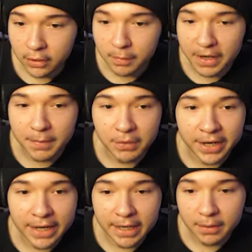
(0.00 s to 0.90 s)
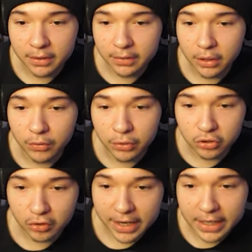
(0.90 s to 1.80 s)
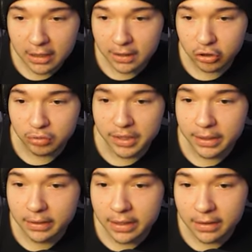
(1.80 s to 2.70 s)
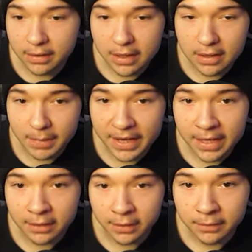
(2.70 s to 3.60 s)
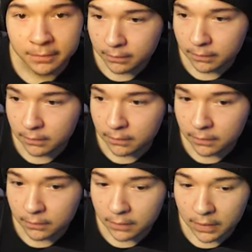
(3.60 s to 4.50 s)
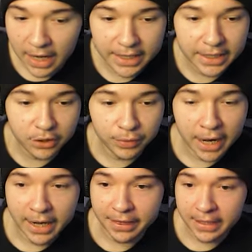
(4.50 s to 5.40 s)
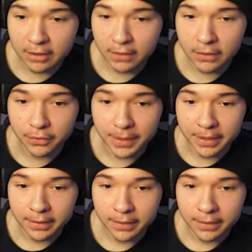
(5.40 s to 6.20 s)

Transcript: No, he's about to hit me with a goddamn Goku strike. He's literally. He's he's the main character. I kid you not. I think he's following me.